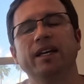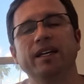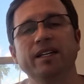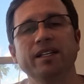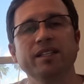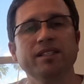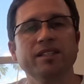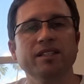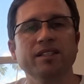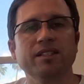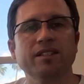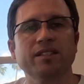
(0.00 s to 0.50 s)

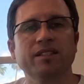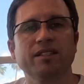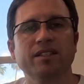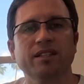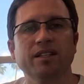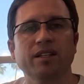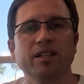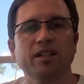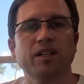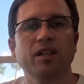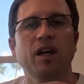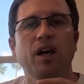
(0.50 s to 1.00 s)
is it
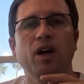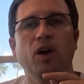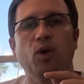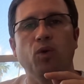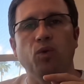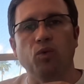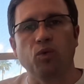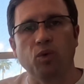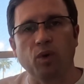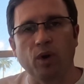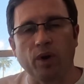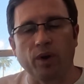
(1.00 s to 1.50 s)
still
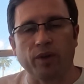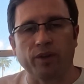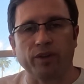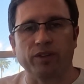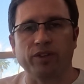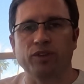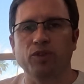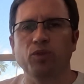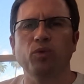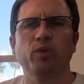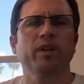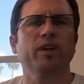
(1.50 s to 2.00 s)
worth
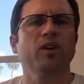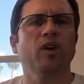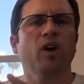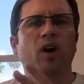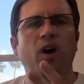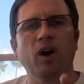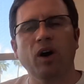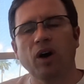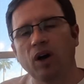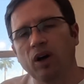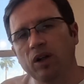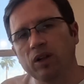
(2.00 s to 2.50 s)
doing
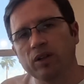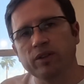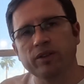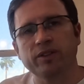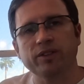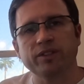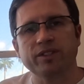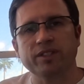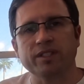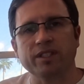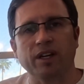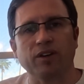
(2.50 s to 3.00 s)
all the
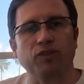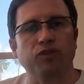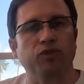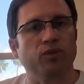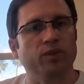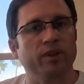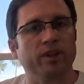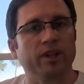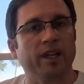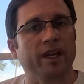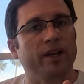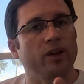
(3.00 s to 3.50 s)
stuff
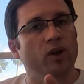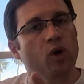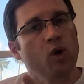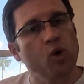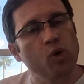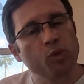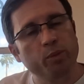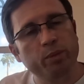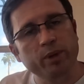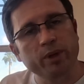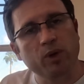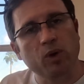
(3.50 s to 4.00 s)
with like
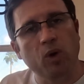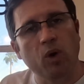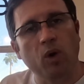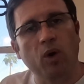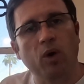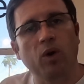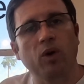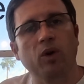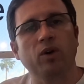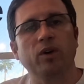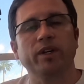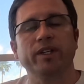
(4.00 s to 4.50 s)
Open
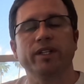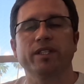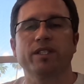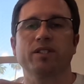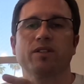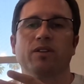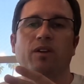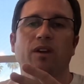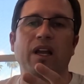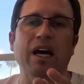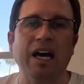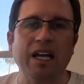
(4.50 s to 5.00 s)
Core,
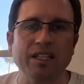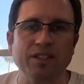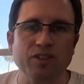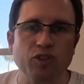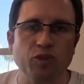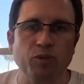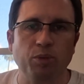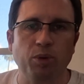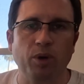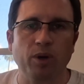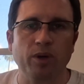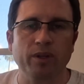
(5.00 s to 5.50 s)
install
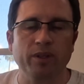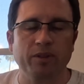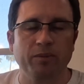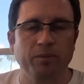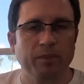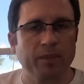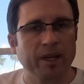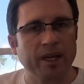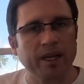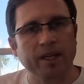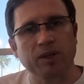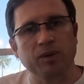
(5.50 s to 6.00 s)
unsupported
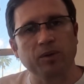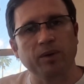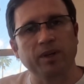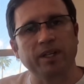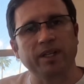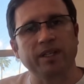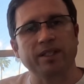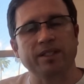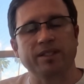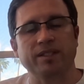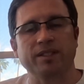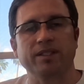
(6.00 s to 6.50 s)

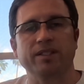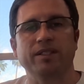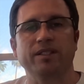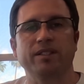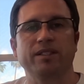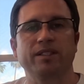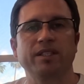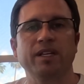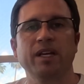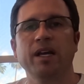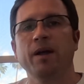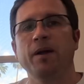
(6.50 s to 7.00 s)

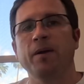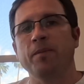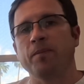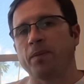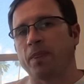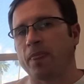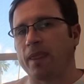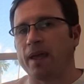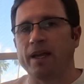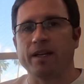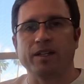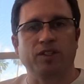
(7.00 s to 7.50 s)
macOSs,
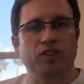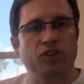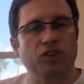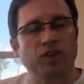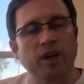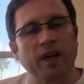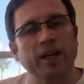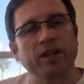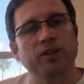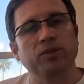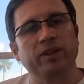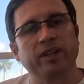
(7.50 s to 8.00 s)
and
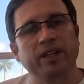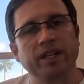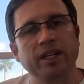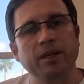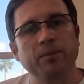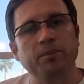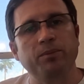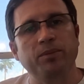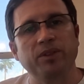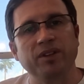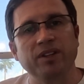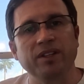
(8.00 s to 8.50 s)
try to
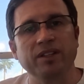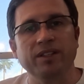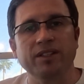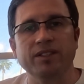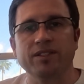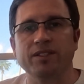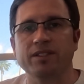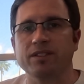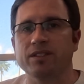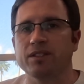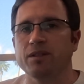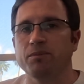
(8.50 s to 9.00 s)
keep
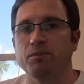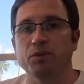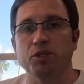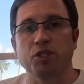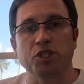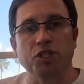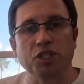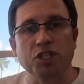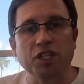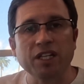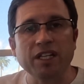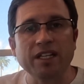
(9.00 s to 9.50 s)
these
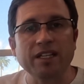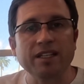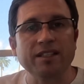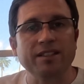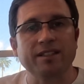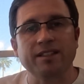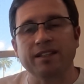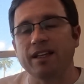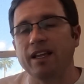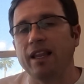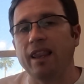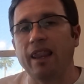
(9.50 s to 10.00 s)

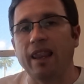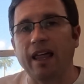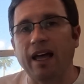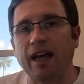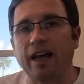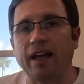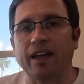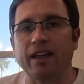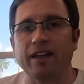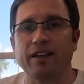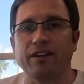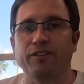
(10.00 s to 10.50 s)
machines
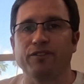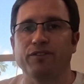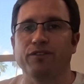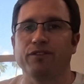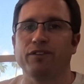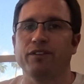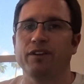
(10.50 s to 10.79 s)
alive?